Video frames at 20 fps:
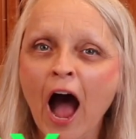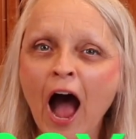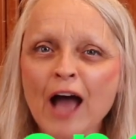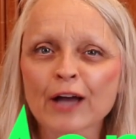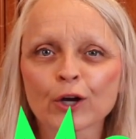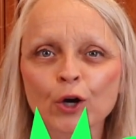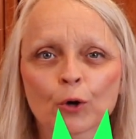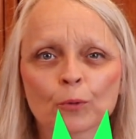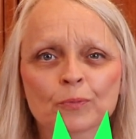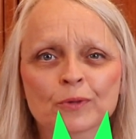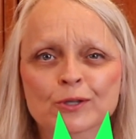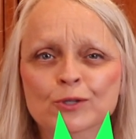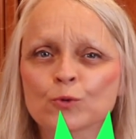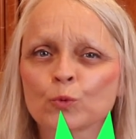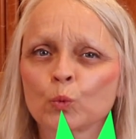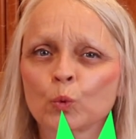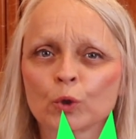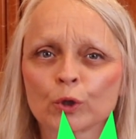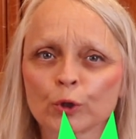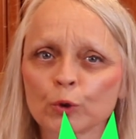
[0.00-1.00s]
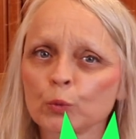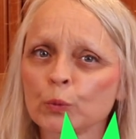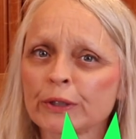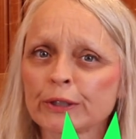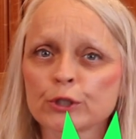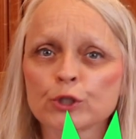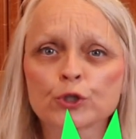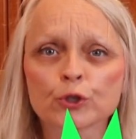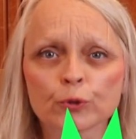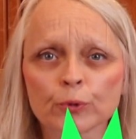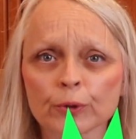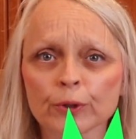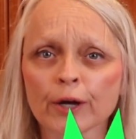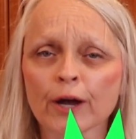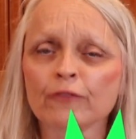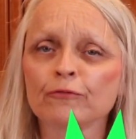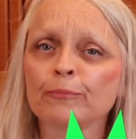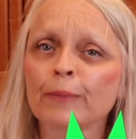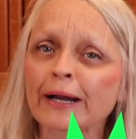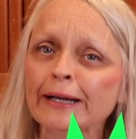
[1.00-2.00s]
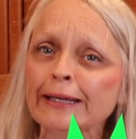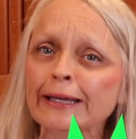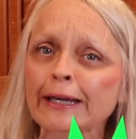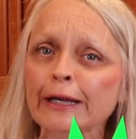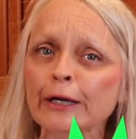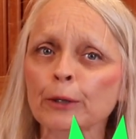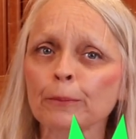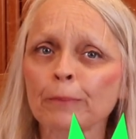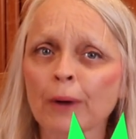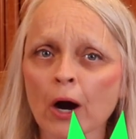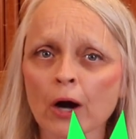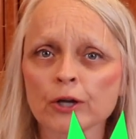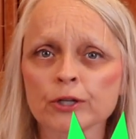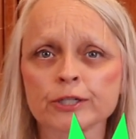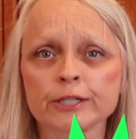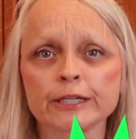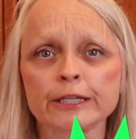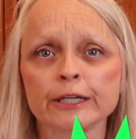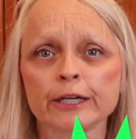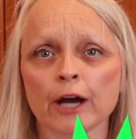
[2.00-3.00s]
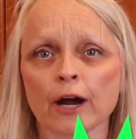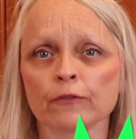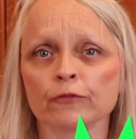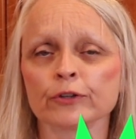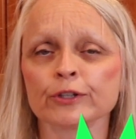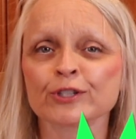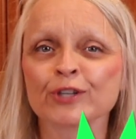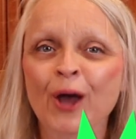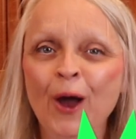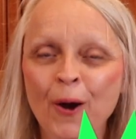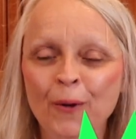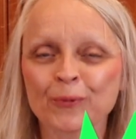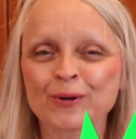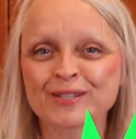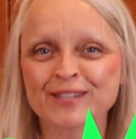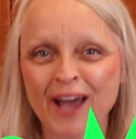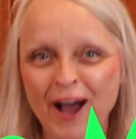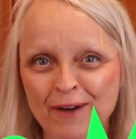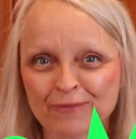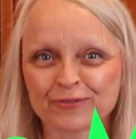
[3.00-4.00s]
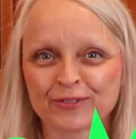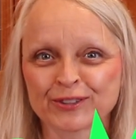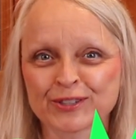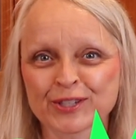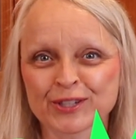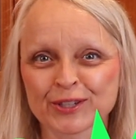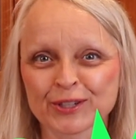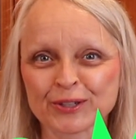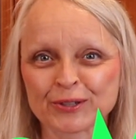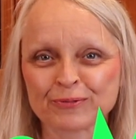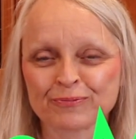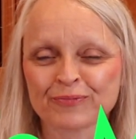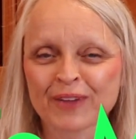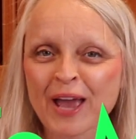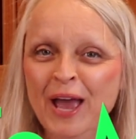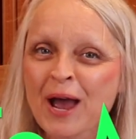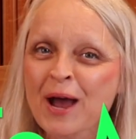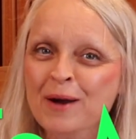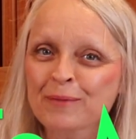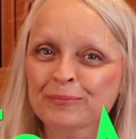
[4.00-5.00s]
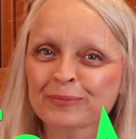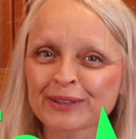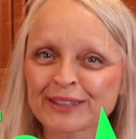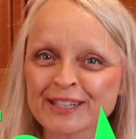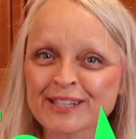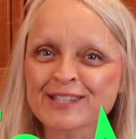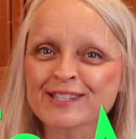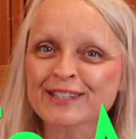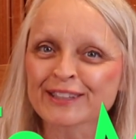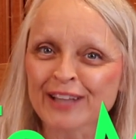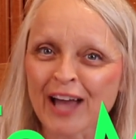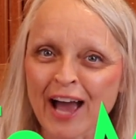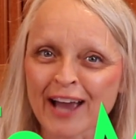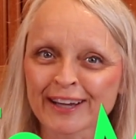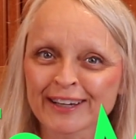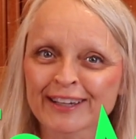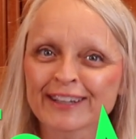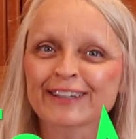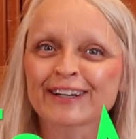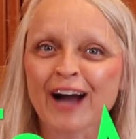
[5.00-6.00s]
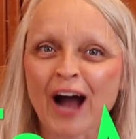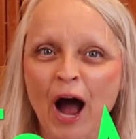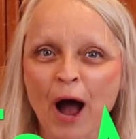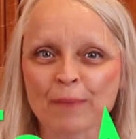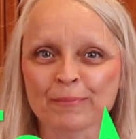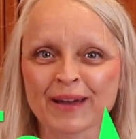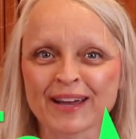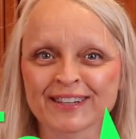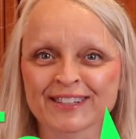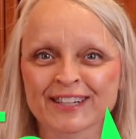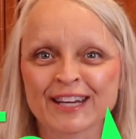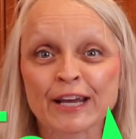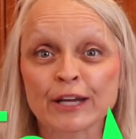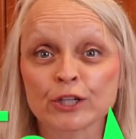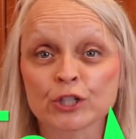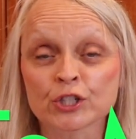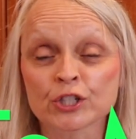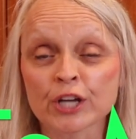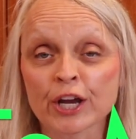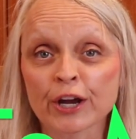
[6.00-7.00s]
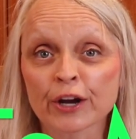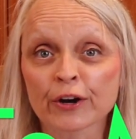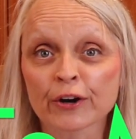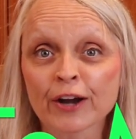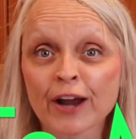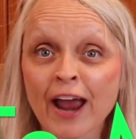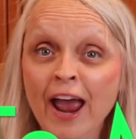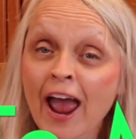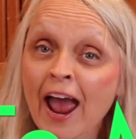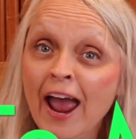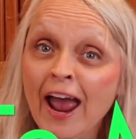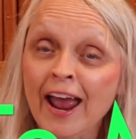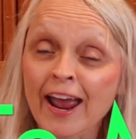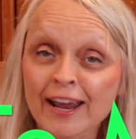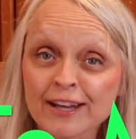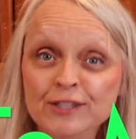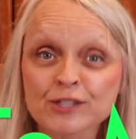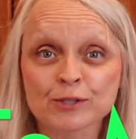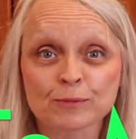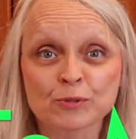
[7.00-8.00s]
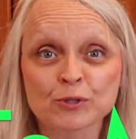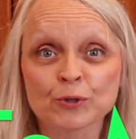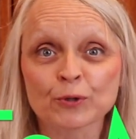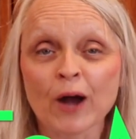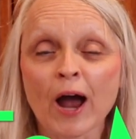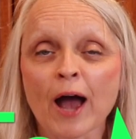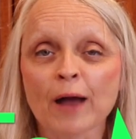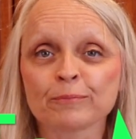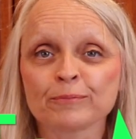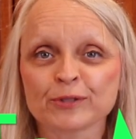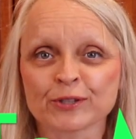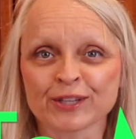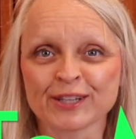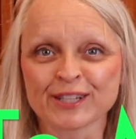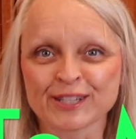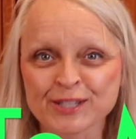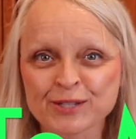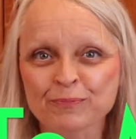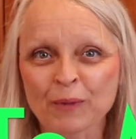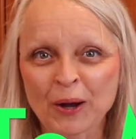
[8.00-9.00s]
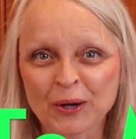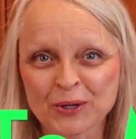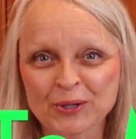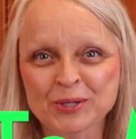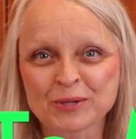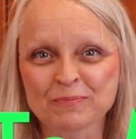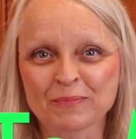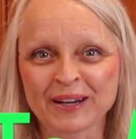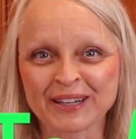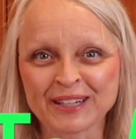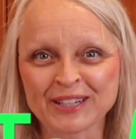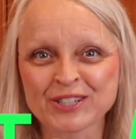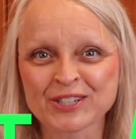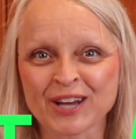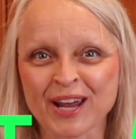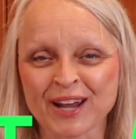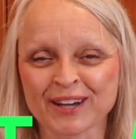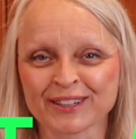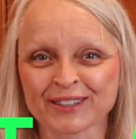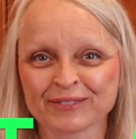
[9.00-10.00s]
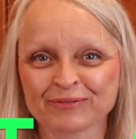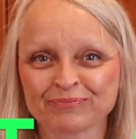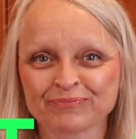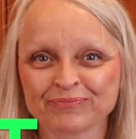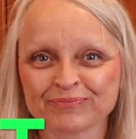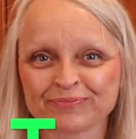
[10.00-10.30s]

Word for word: I hope this whirlwind tour of Medicare Part D coverage was helpful to you. Please like, comment, share, and subscribe to the Aspire to Money channel.